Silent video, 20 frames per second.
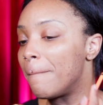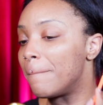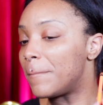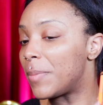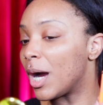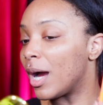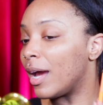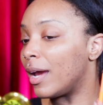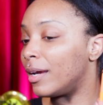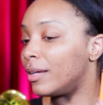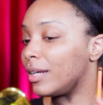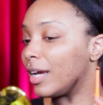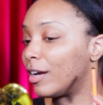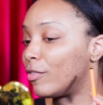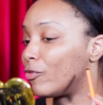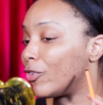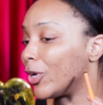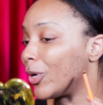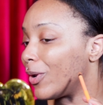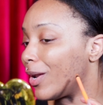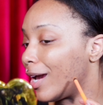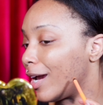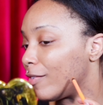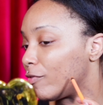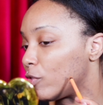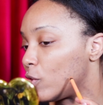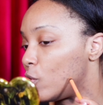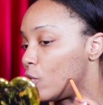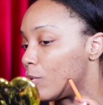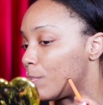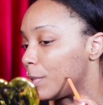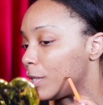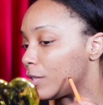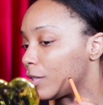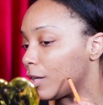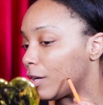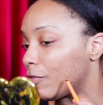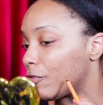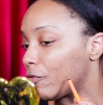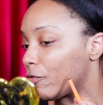But in real life,
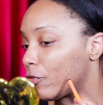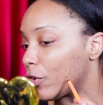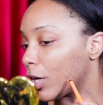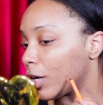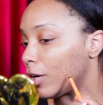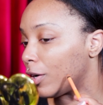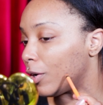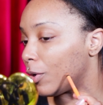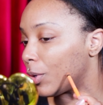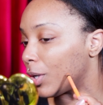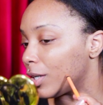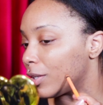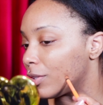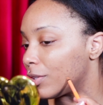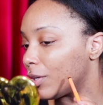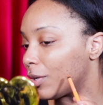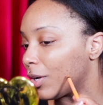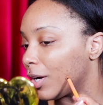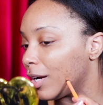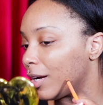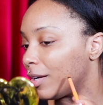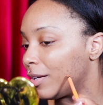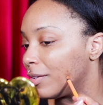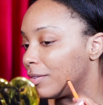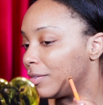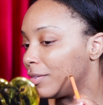nobody's gonna freaking notice, okay?